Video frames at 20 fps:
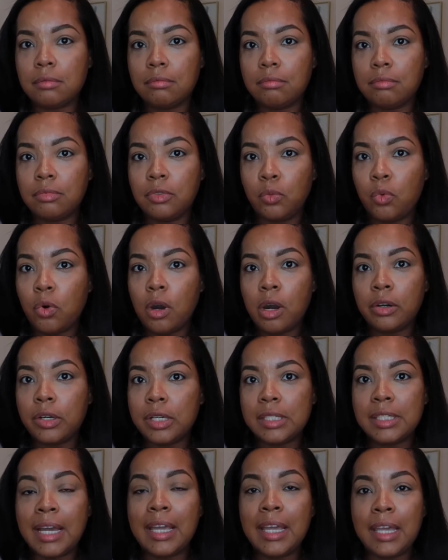the water is
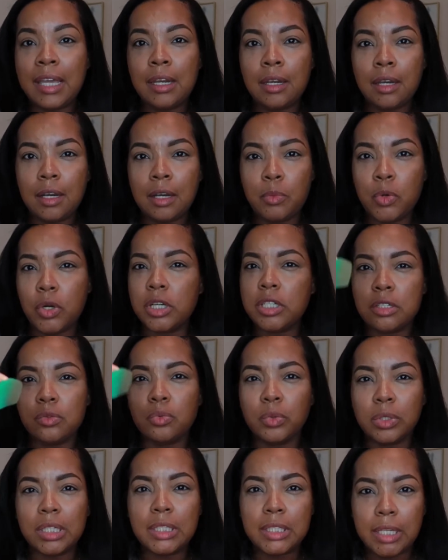not in it anymore. It's just
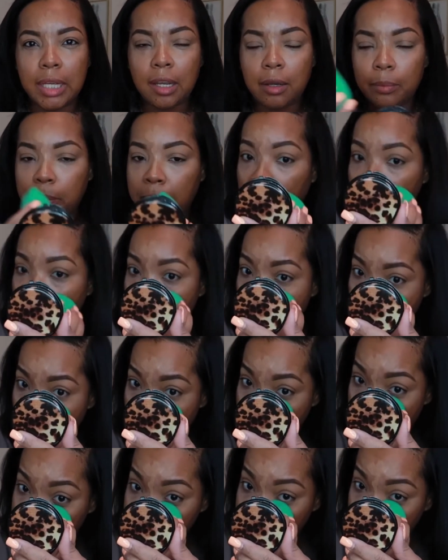really damp.
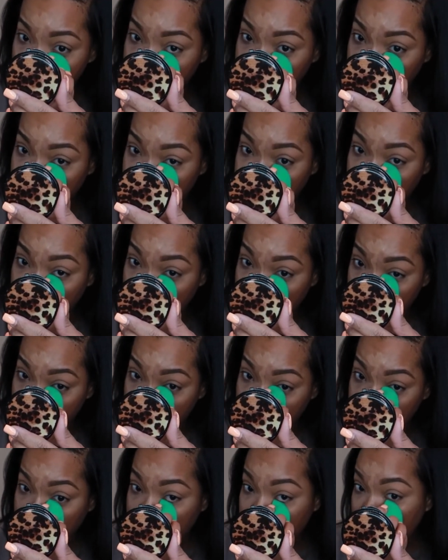And I've
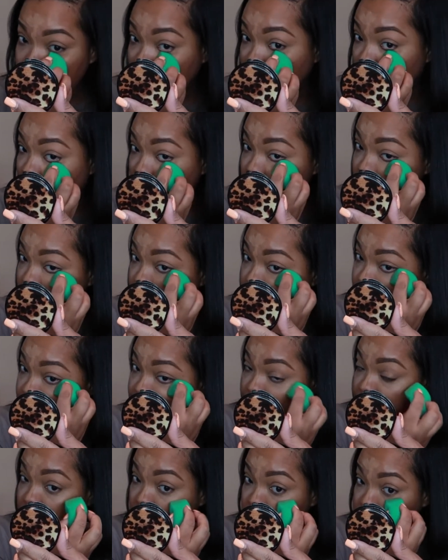found that
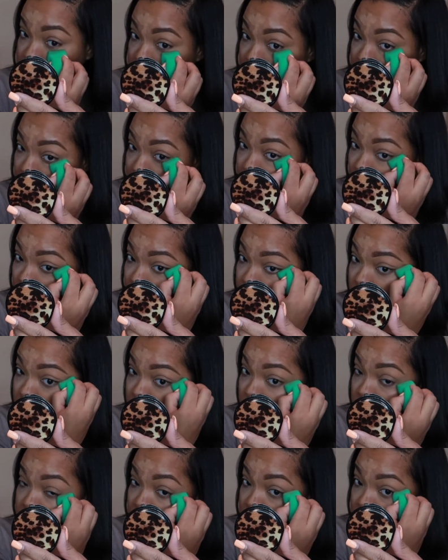
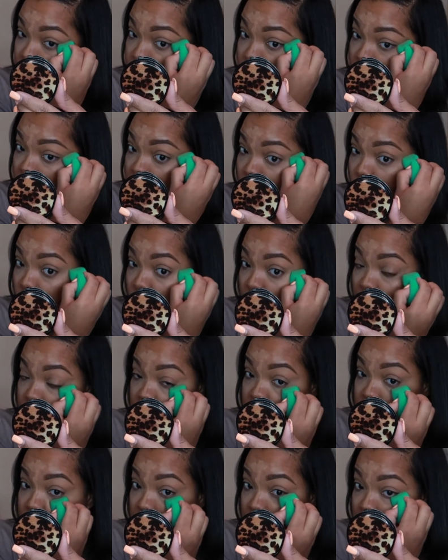this has really worked
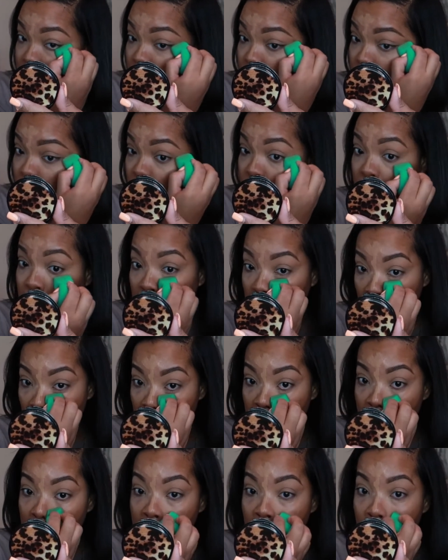for me,
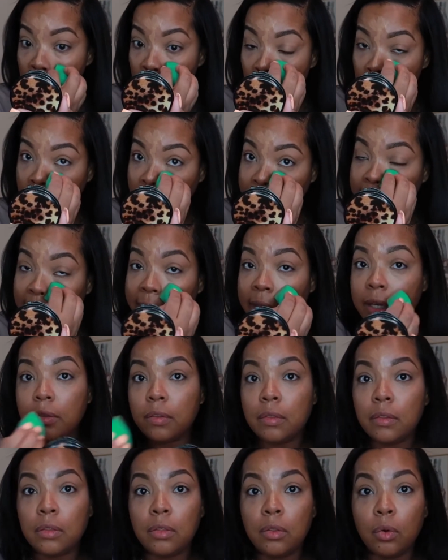or I like
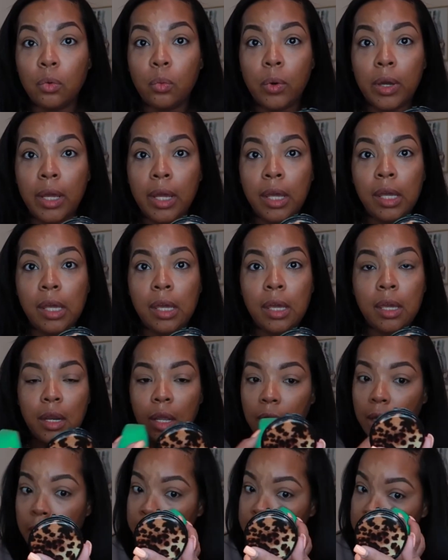the way it
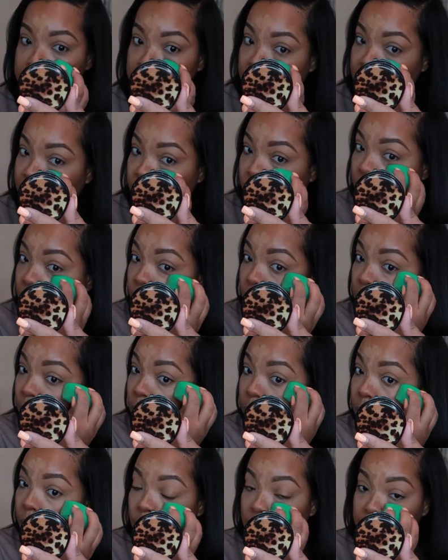helps me
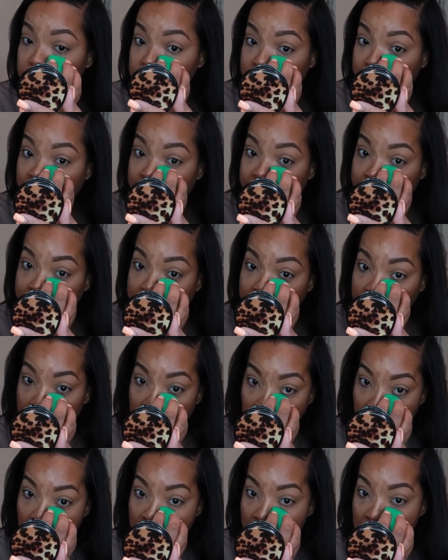apply
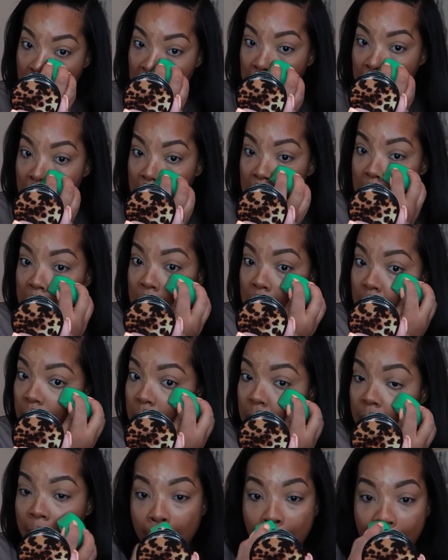
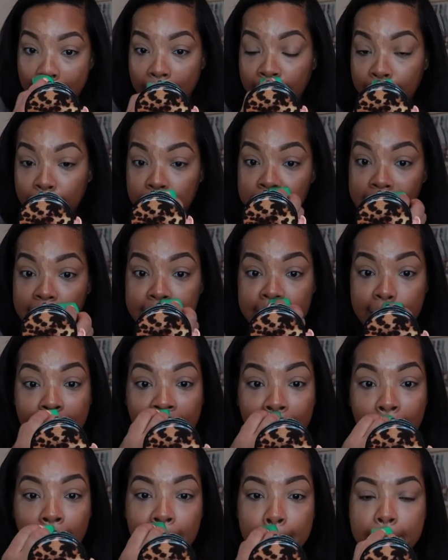and blend
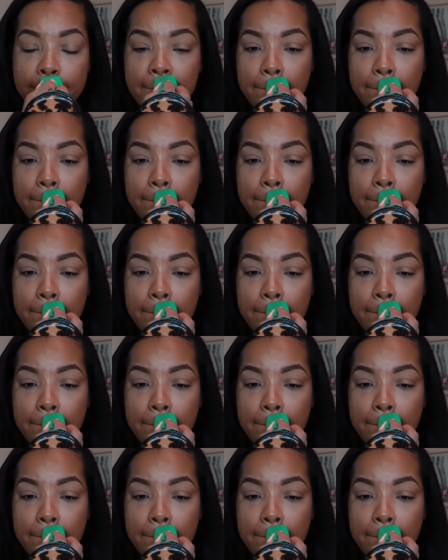out